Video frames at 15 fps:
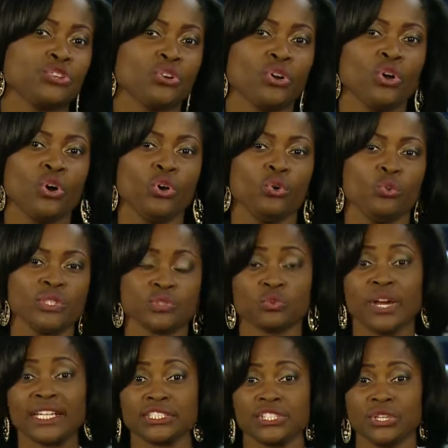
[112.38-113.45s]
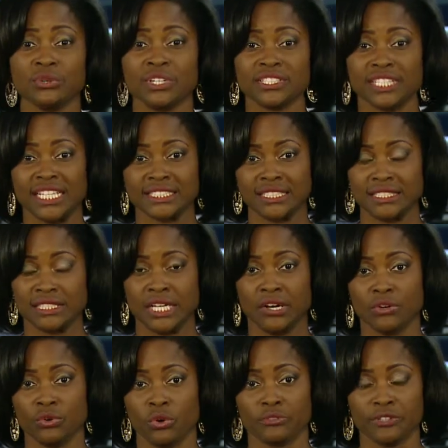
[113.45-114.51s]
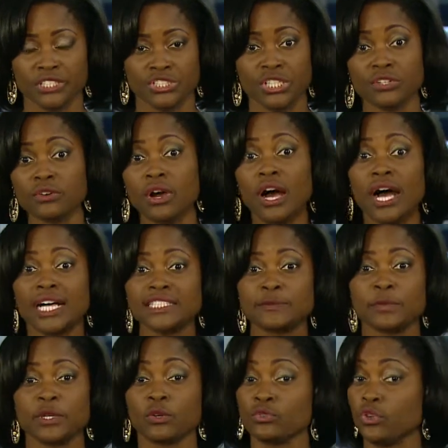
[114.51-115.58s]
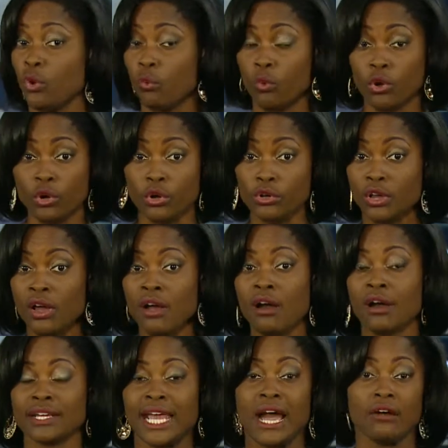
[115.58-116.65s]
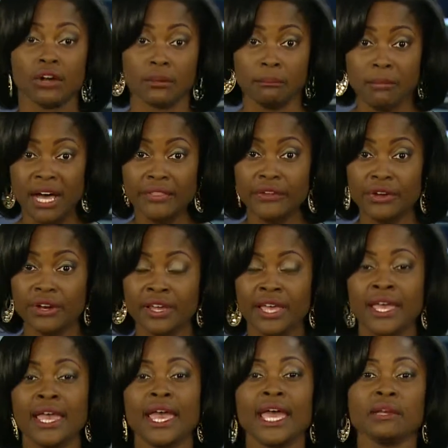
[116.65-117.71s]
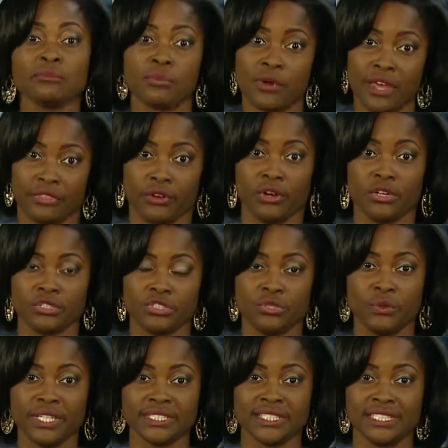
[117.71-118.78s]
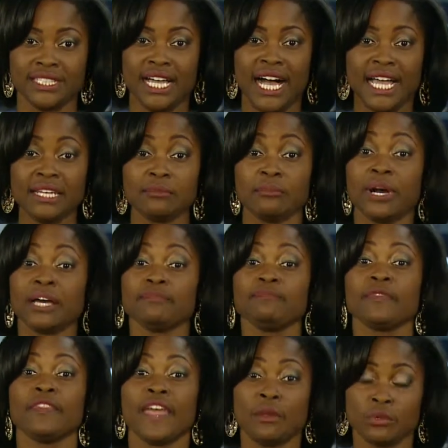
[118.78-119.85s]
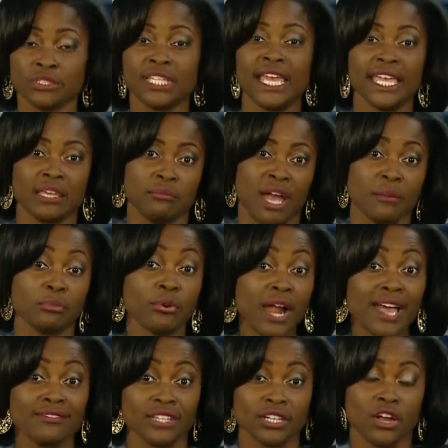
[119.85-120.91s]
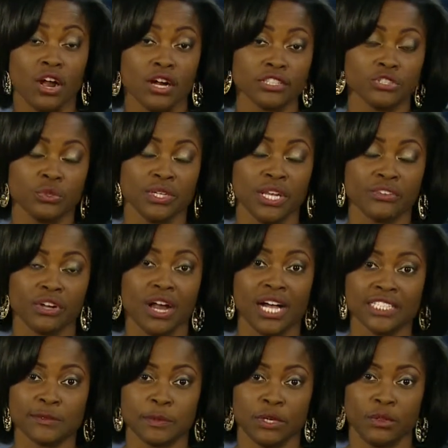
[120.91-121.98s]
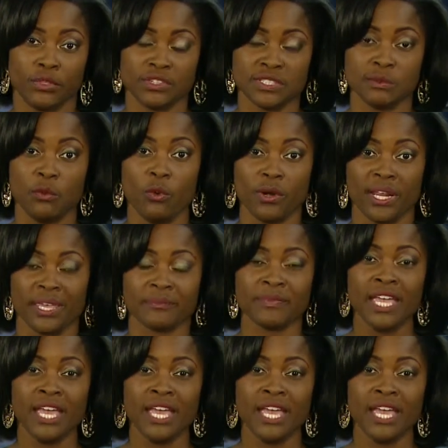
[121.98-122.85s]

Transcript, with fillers: girl who was rescued is at Sentara Norfolk General Hospital. No word on how her mother and brother are doing tonight, but they were taken by private car to another hospital this morning.